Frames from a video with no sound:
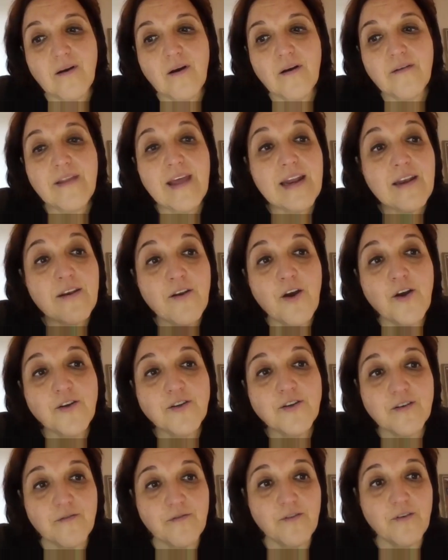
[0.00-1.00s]
on that
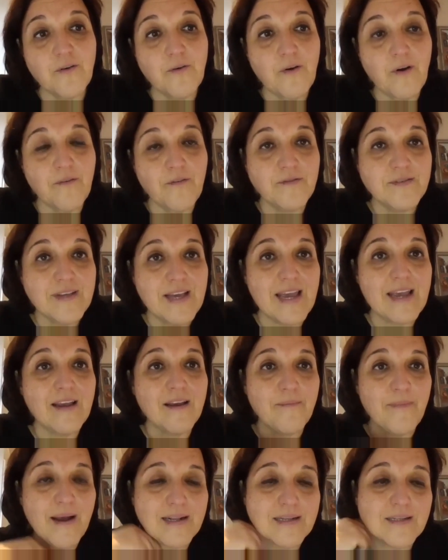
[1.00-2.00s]
note of, of saying
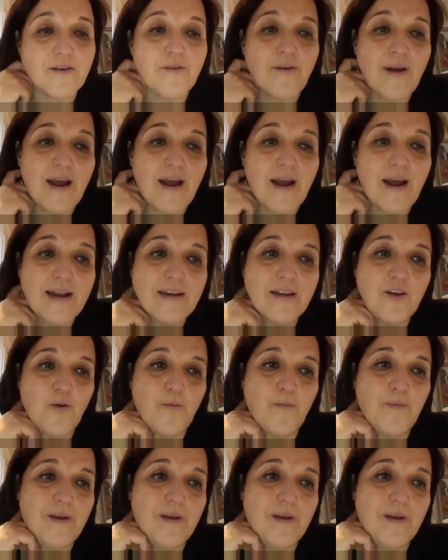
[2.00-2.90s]
about surrounding your,